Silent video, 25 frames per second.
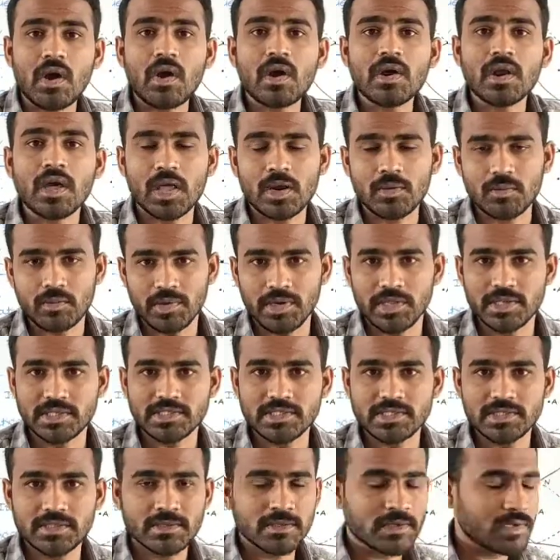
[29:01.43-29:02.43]
Odd
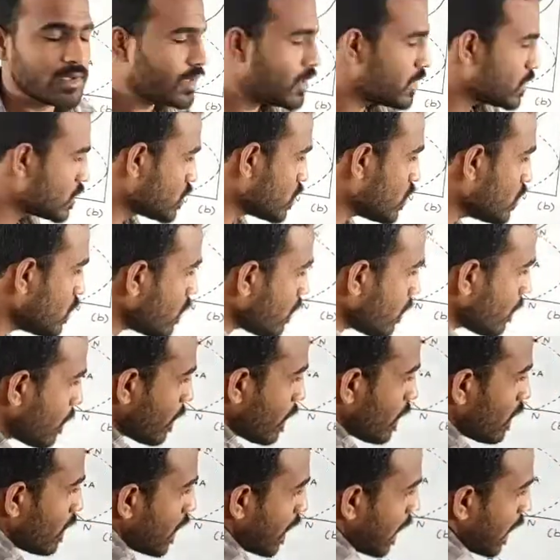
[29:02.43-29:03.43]
harmonics.
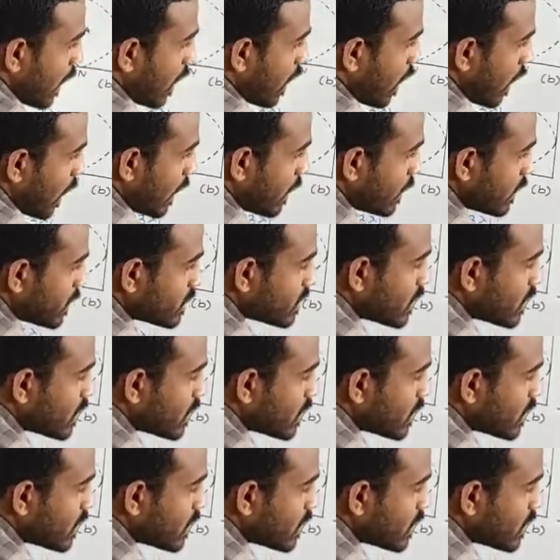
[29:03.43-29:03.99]
So and